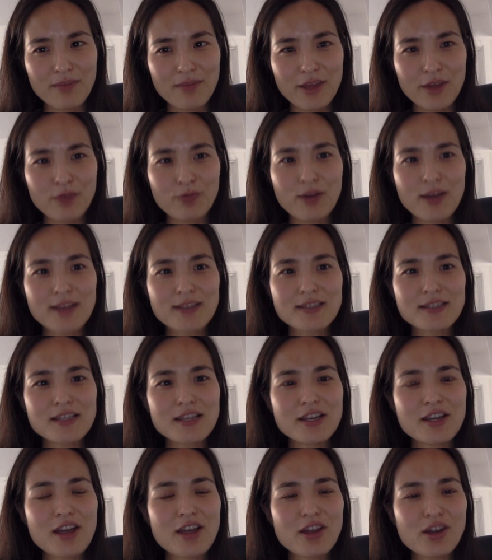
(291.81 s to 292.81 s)
it raises
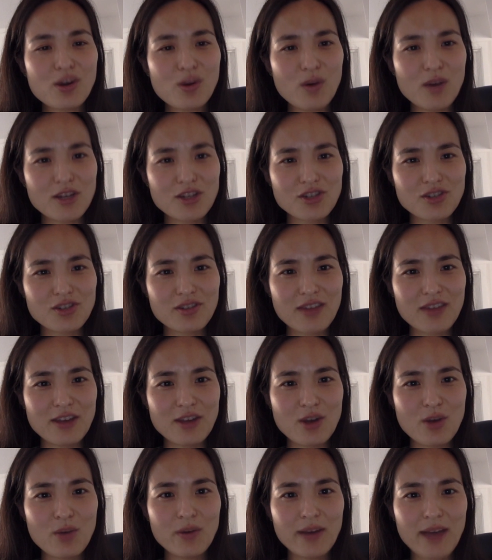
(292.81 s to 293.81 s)
another question that
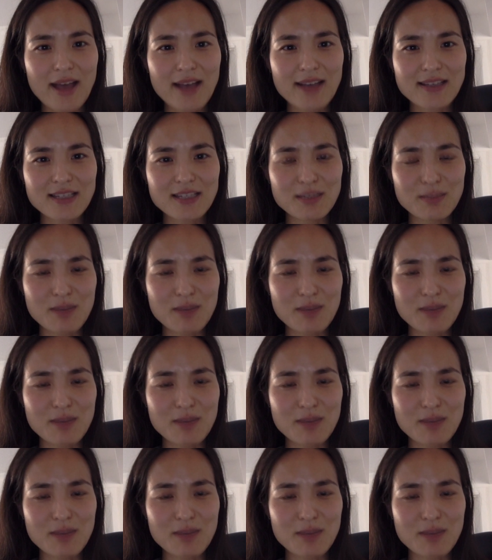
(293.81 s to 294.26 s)
no one asks